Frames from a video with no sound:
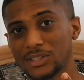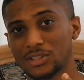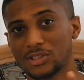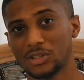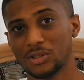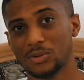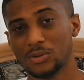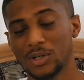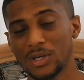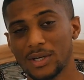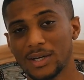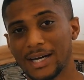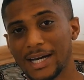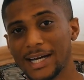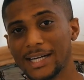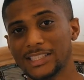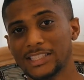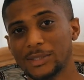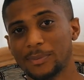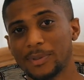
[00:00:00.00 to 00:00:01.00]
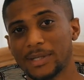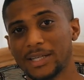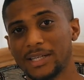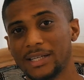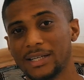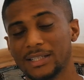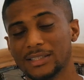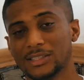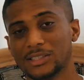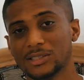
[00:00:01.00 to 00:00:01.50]
So I
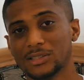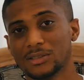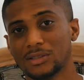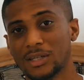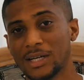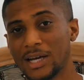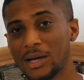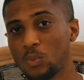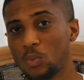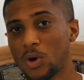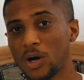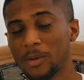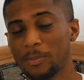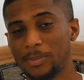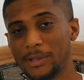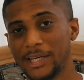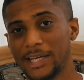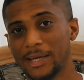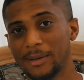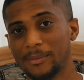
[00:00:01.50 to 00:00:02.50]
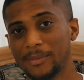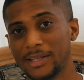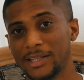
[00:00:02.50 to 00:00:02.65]
typically, until 1 p.m.